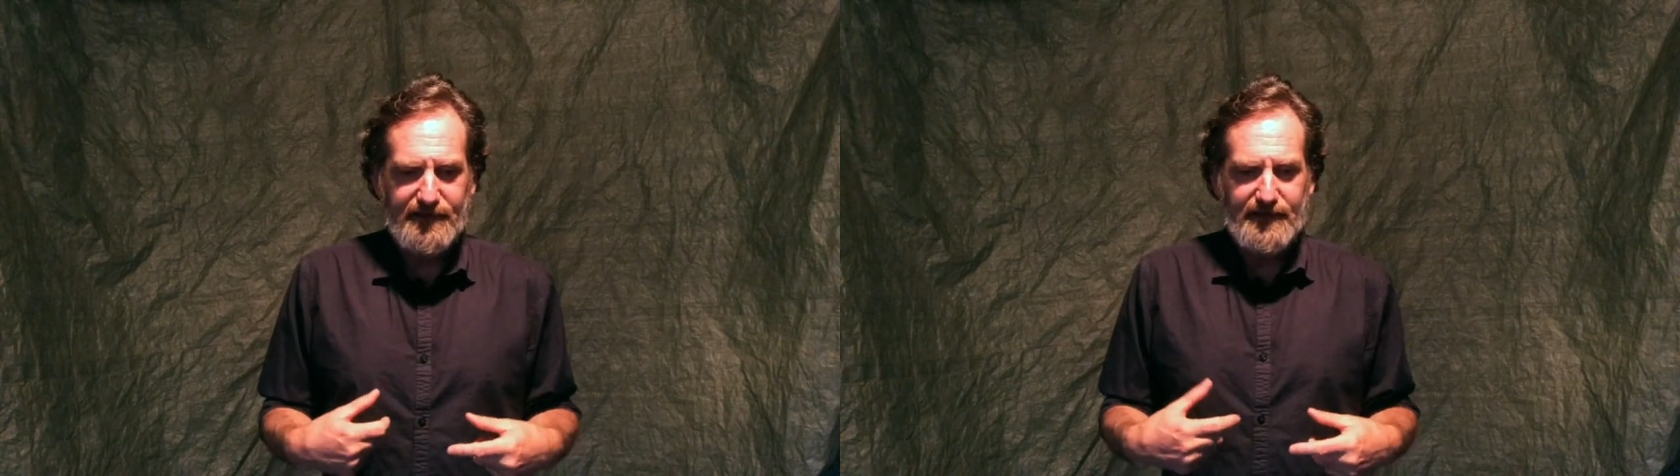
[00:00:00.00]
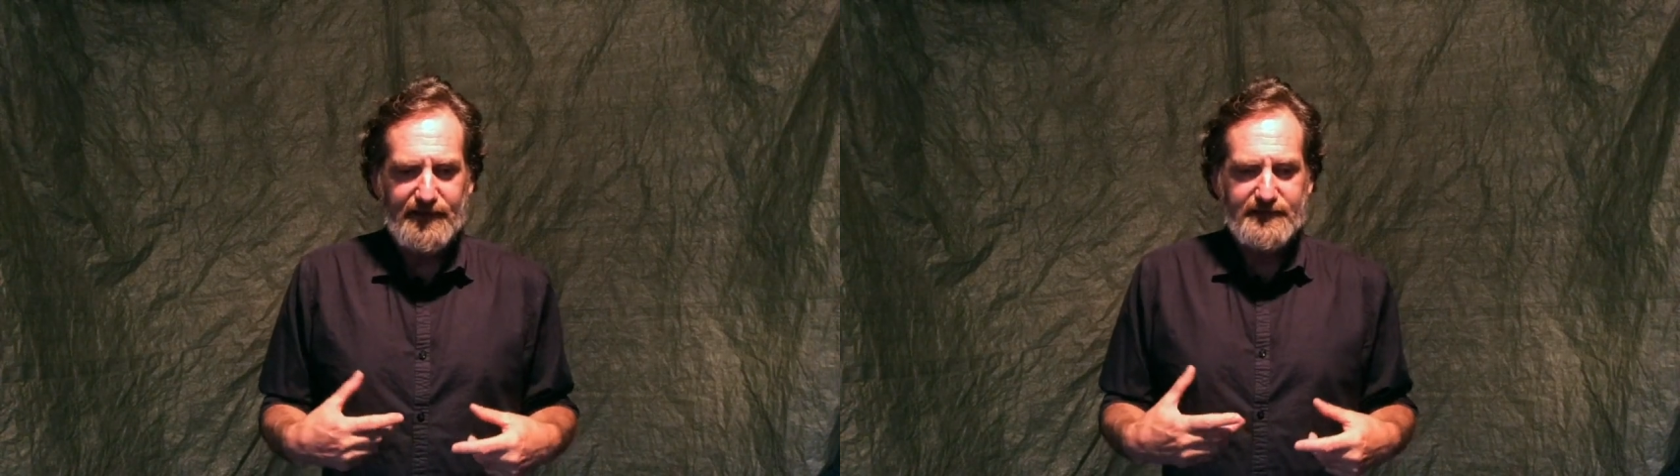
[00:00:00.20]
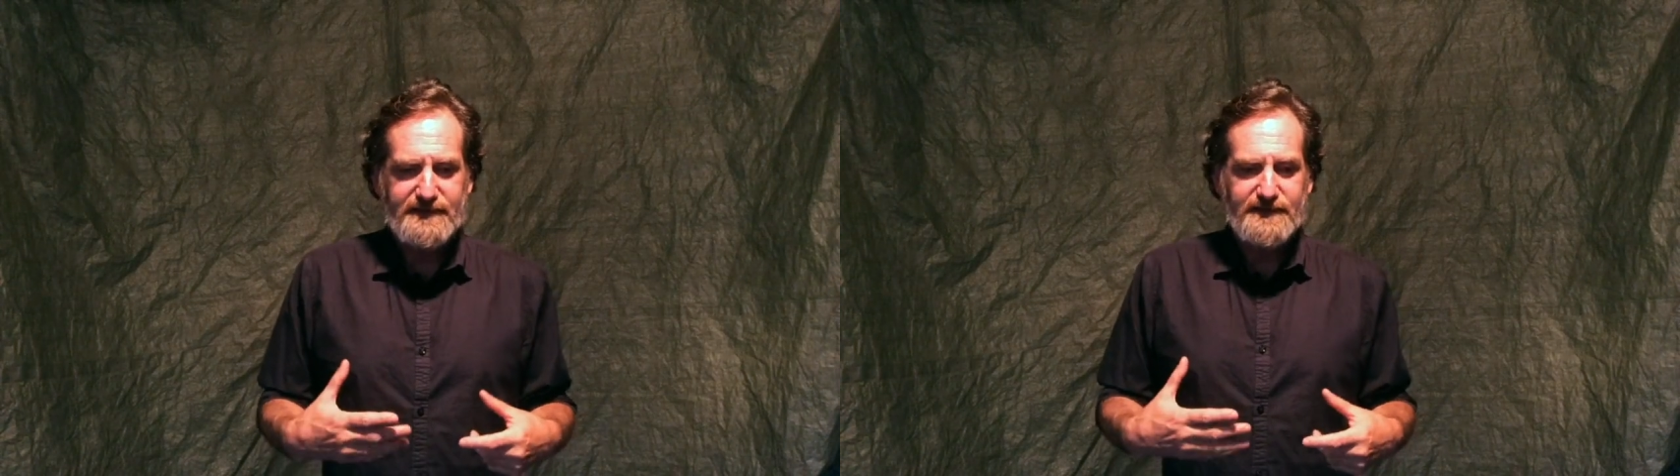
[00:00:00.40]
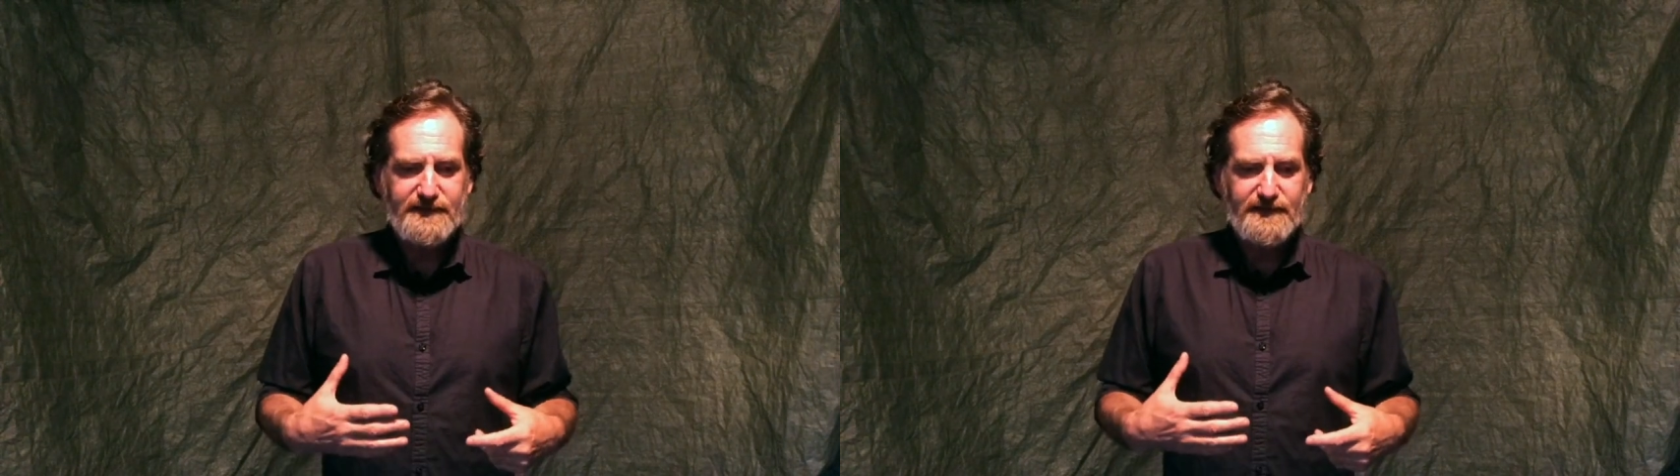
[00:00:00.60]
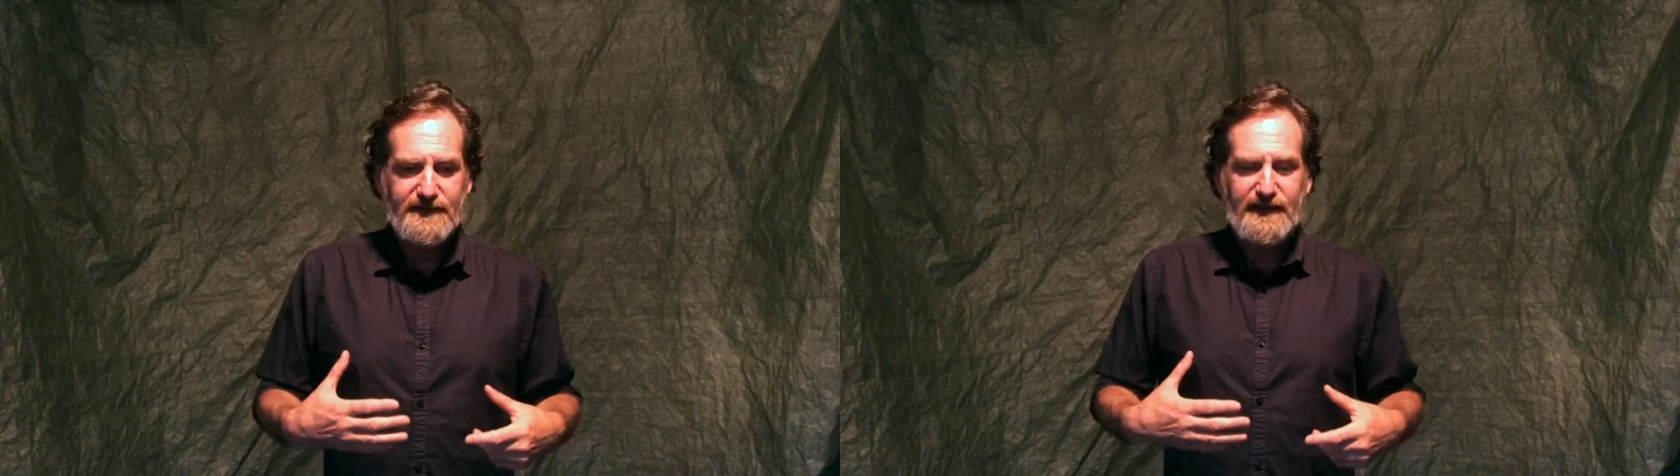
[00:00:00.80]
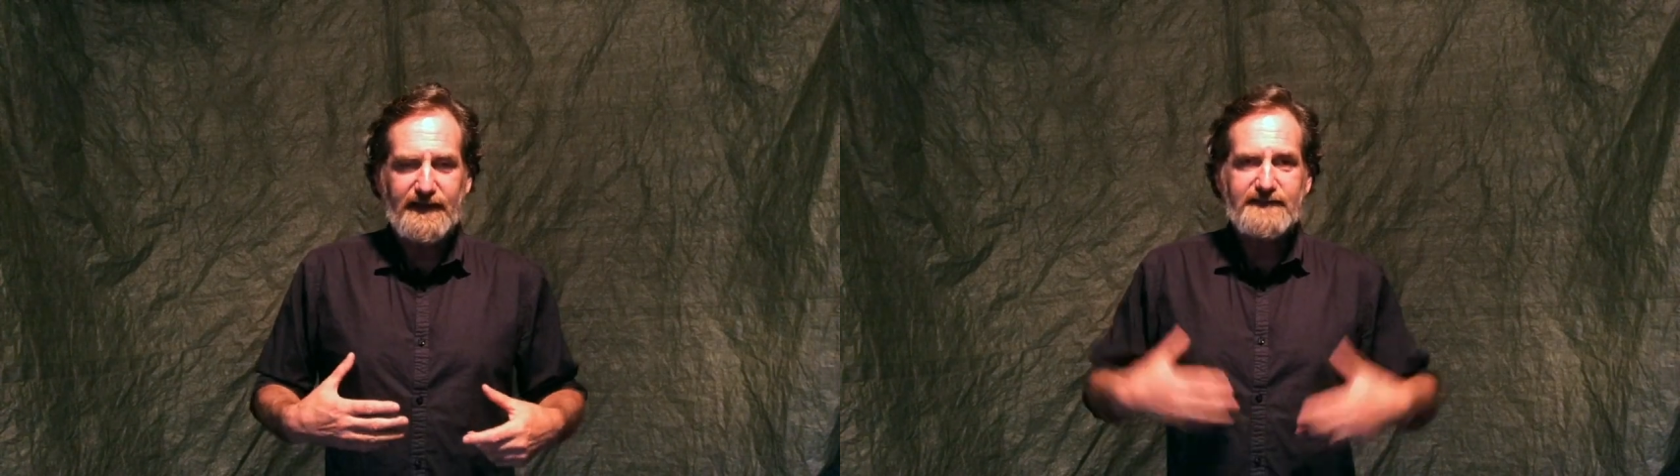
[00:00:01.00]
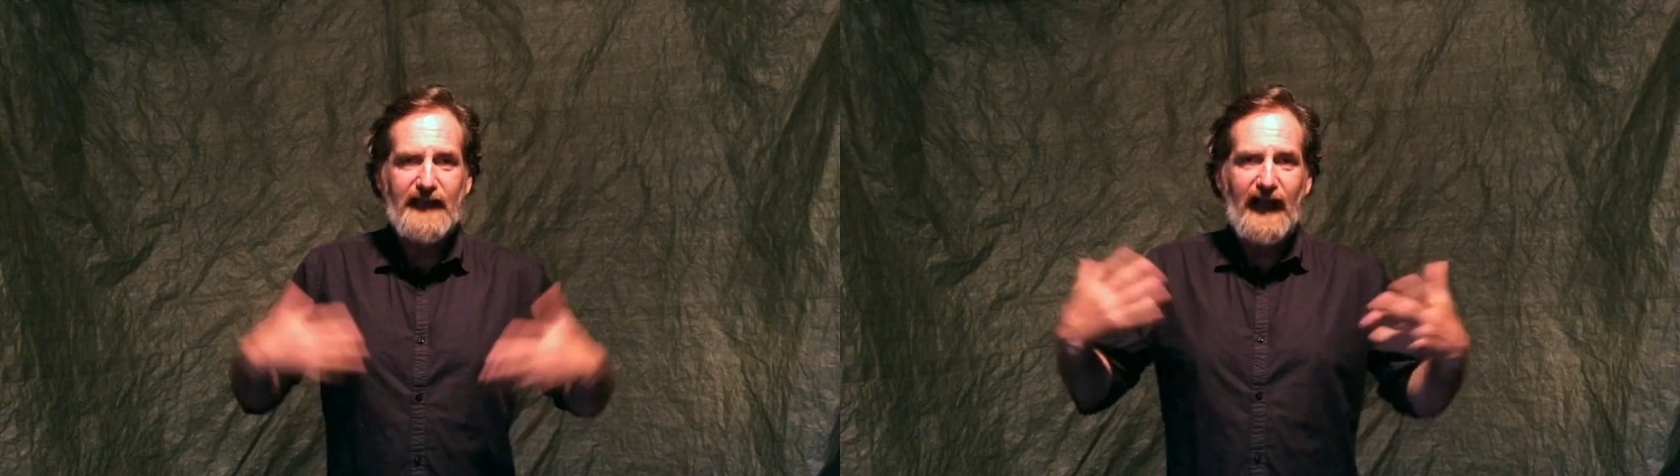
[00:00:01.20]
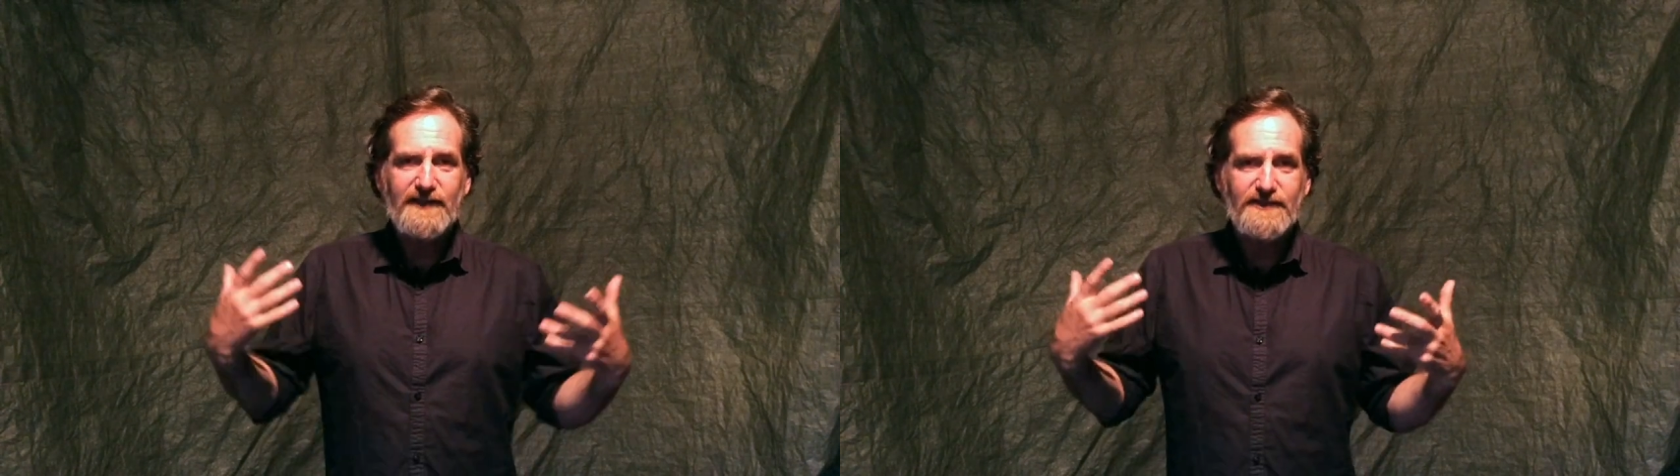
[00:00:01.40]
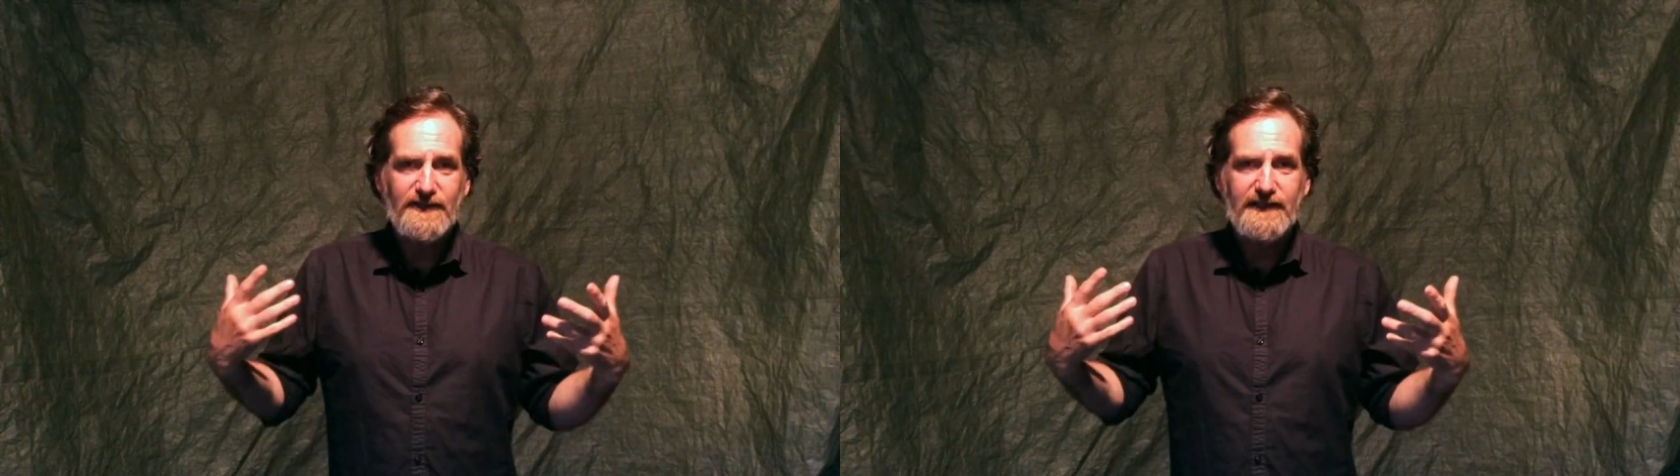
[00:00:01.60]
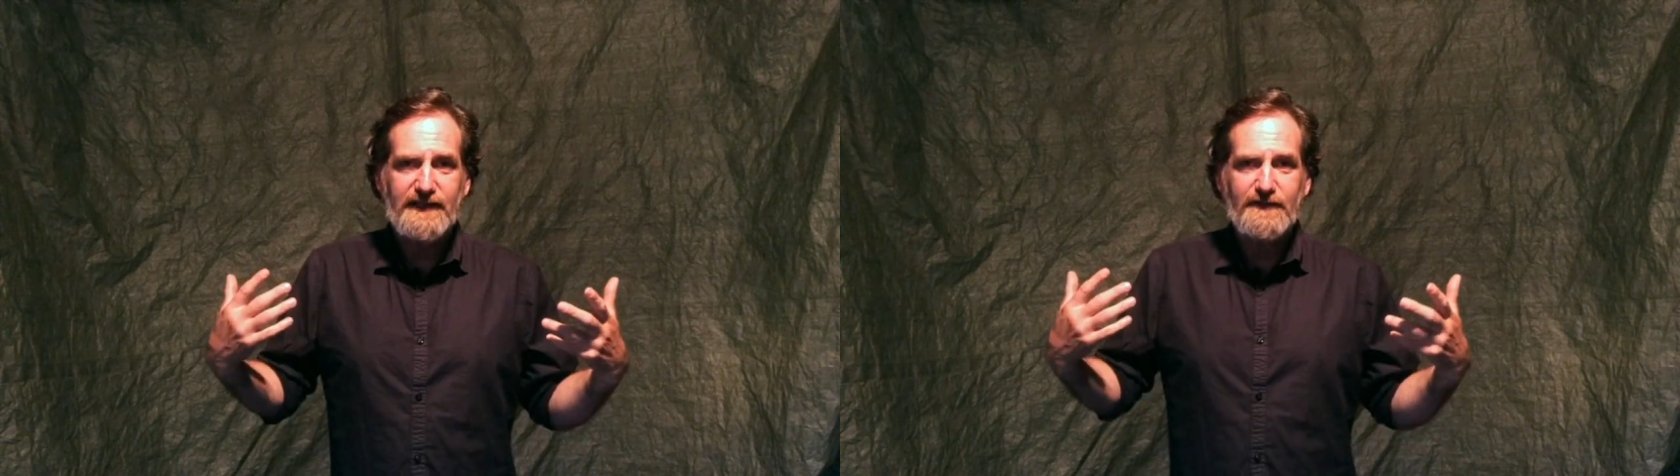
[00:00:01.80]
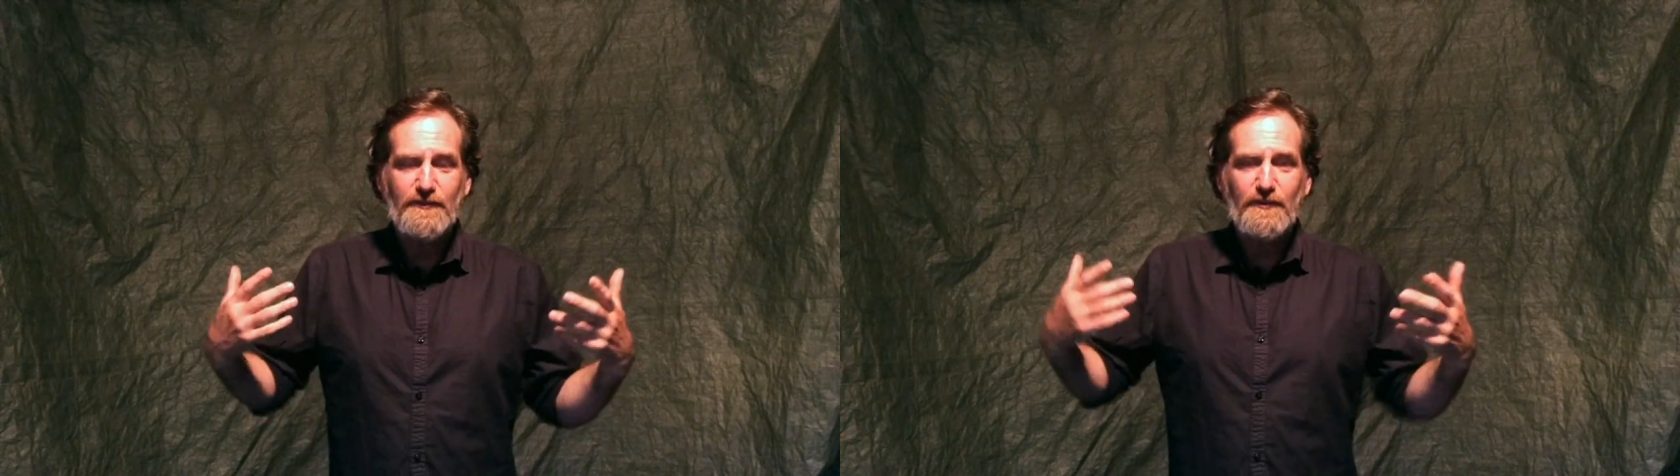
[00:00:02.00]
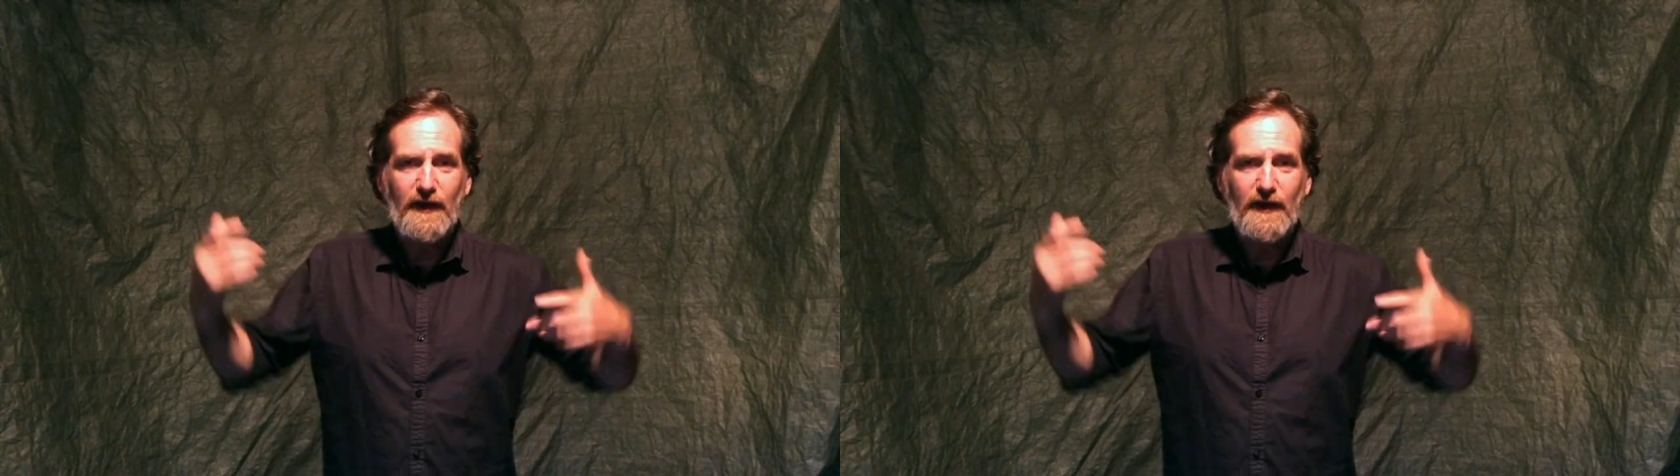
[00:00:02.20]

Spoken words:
it's actually